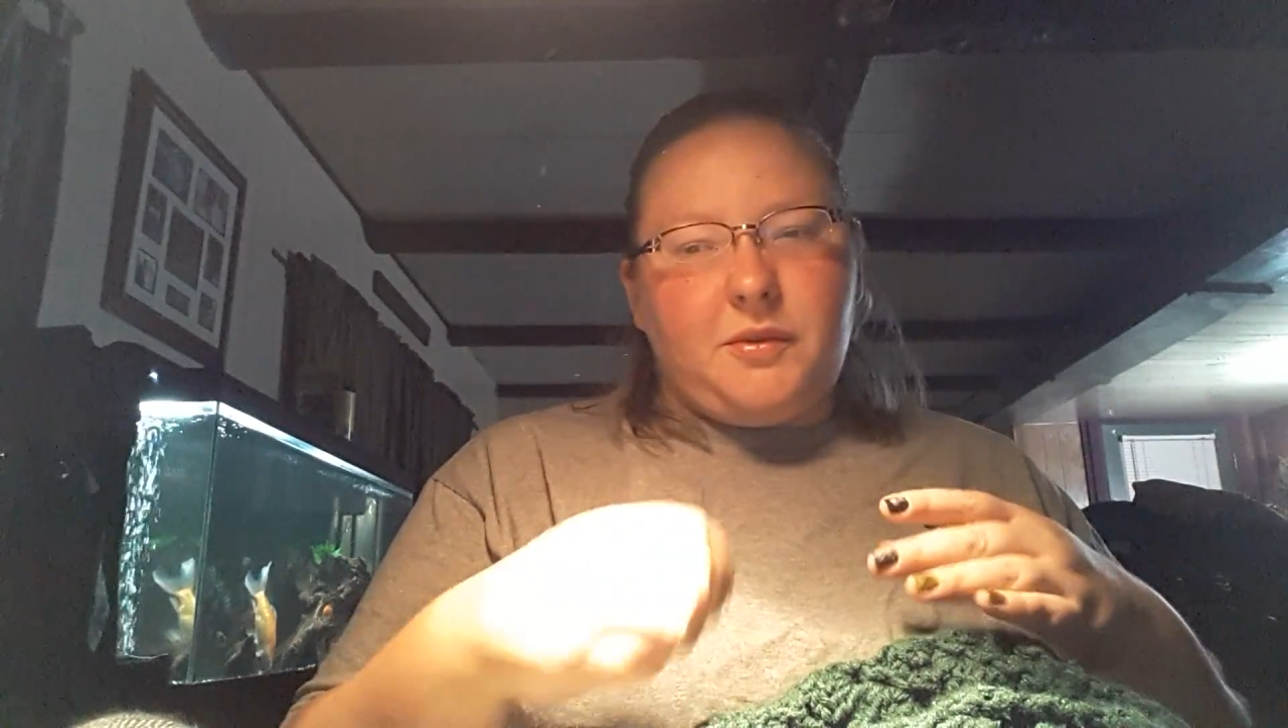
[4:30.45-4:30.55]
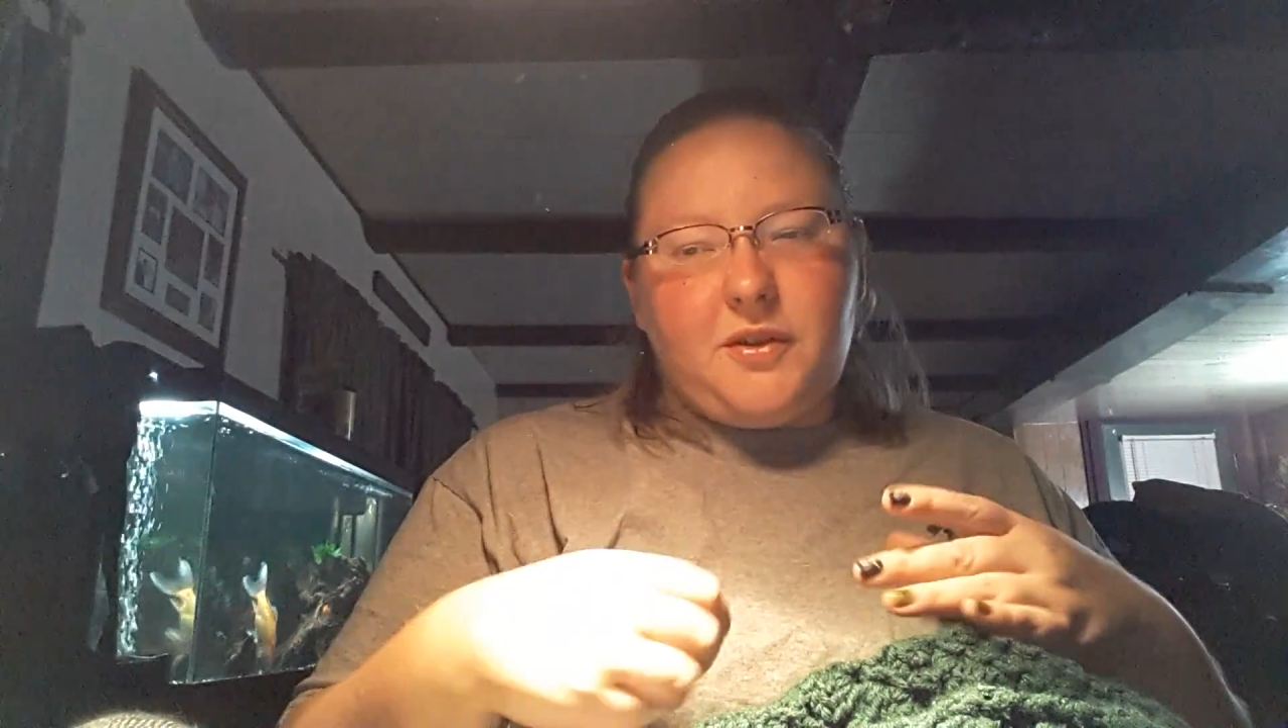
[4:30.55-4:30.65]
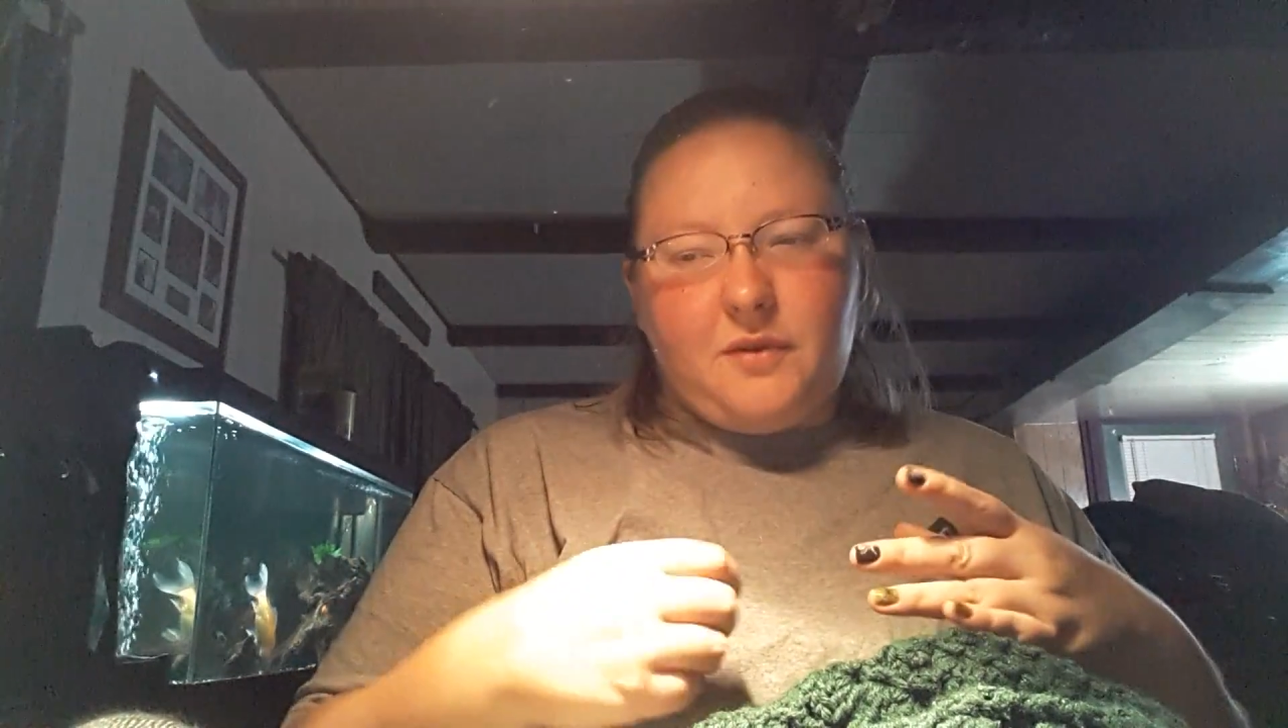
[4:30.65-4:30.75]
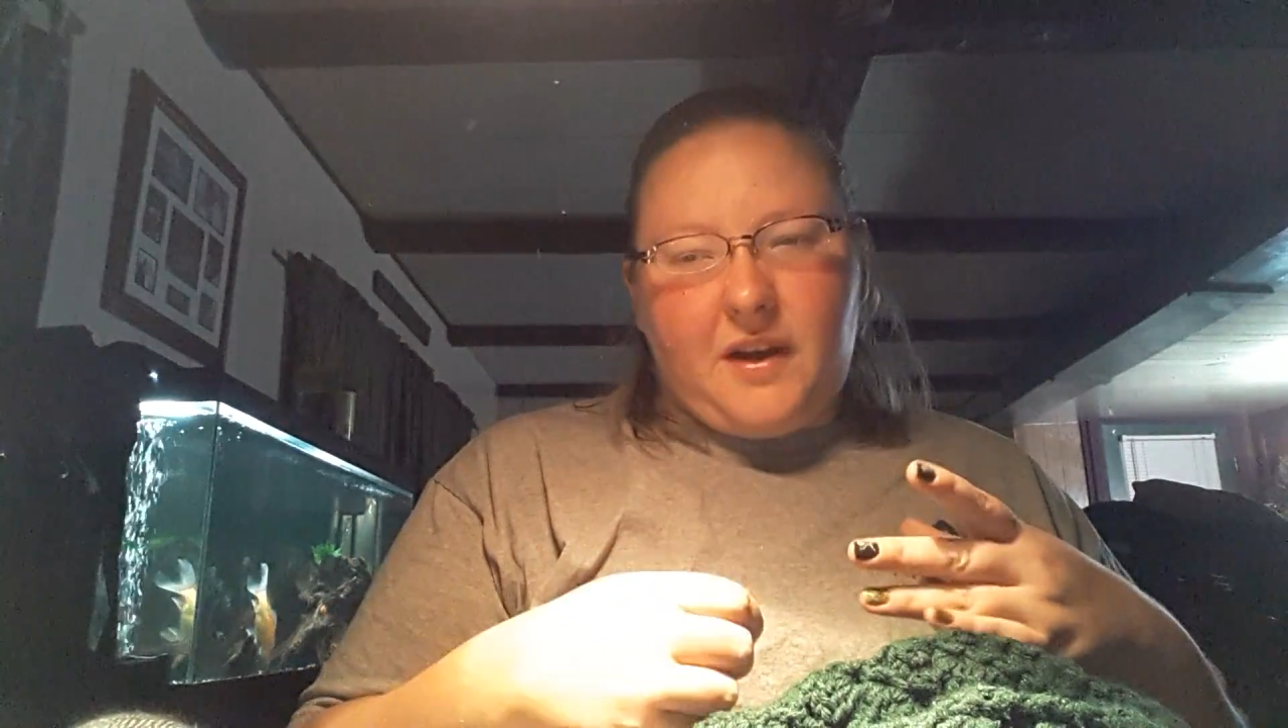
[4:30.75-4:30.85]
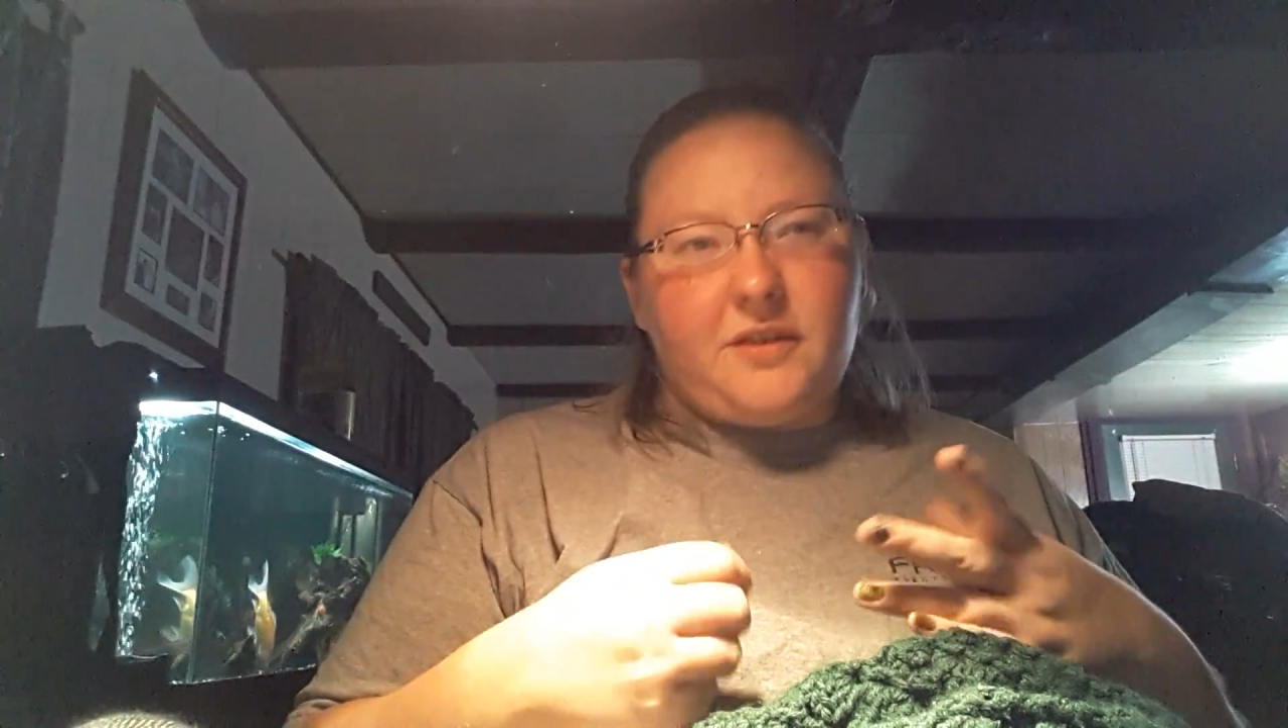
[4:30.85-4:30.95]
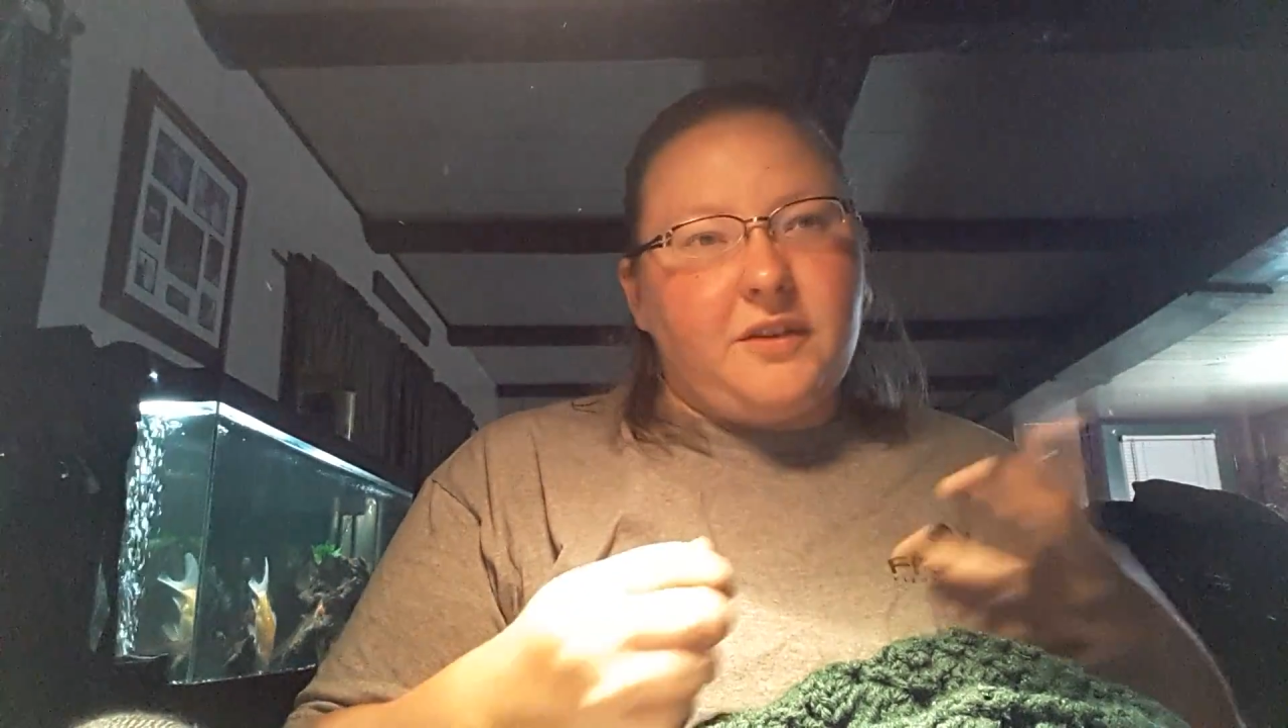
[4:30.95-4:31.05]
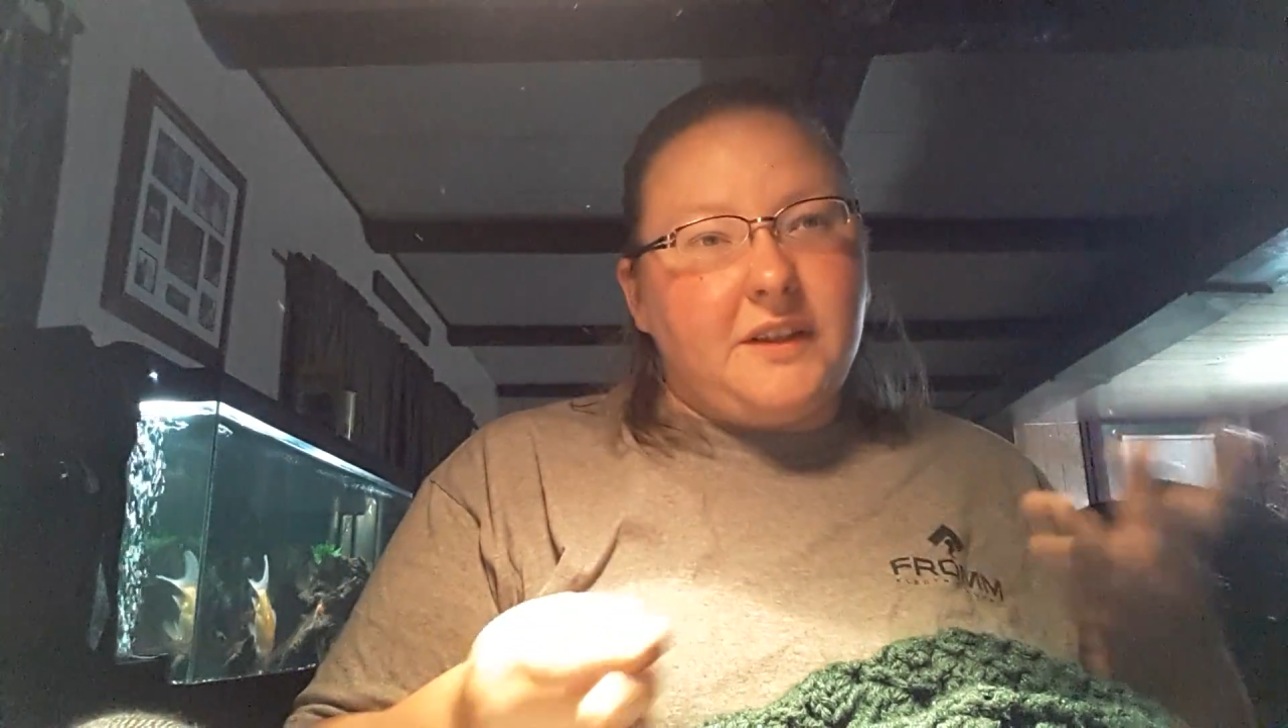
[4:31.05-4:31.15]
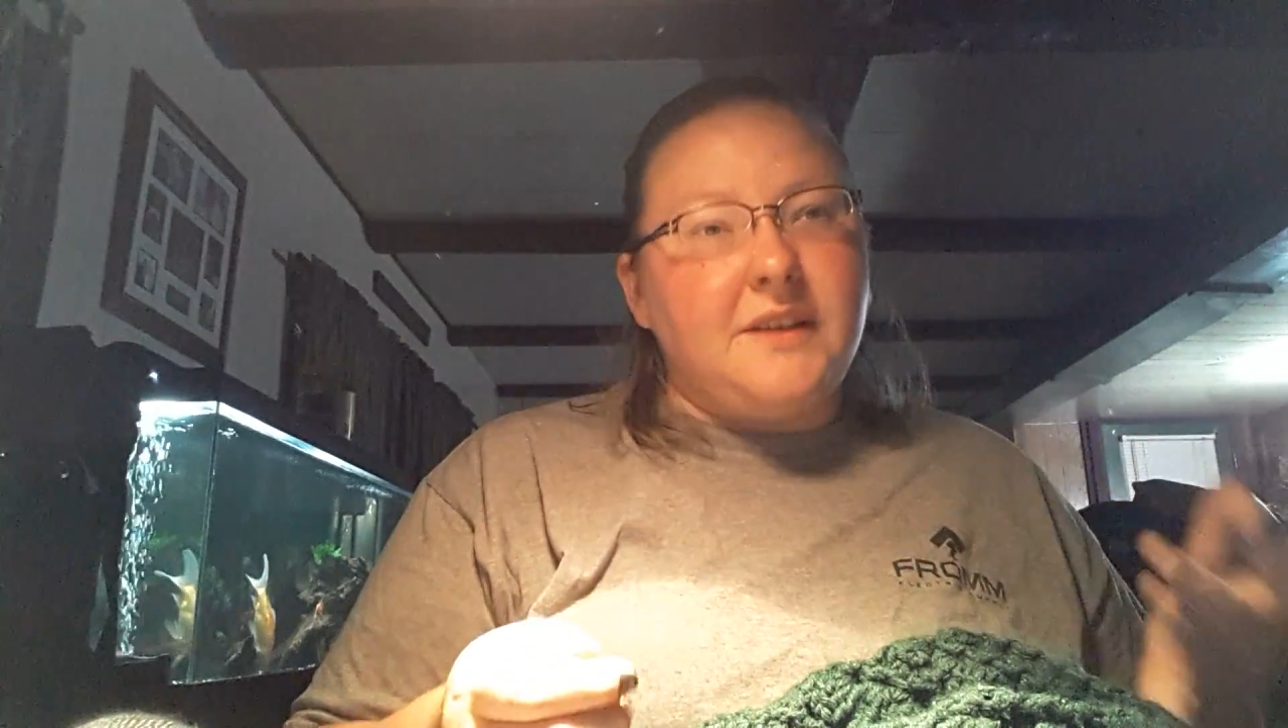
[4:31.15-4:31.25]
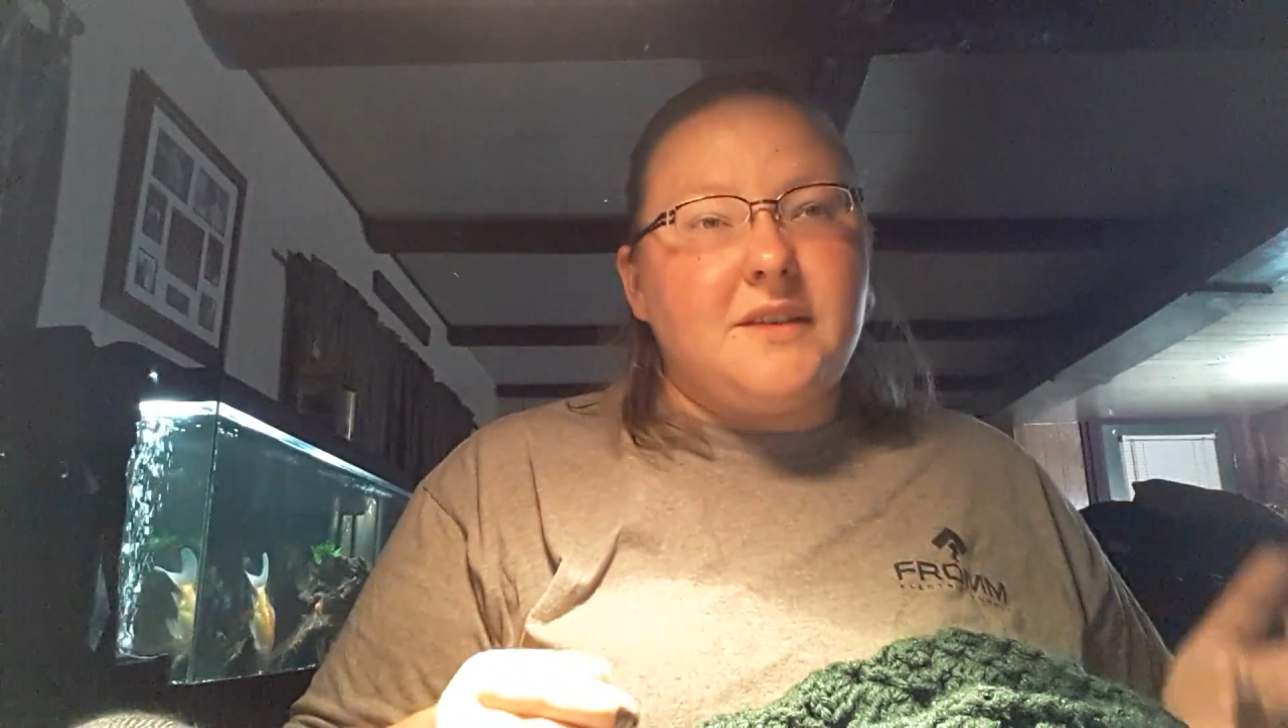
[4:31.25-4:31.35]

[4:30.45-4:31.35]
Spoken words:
to actually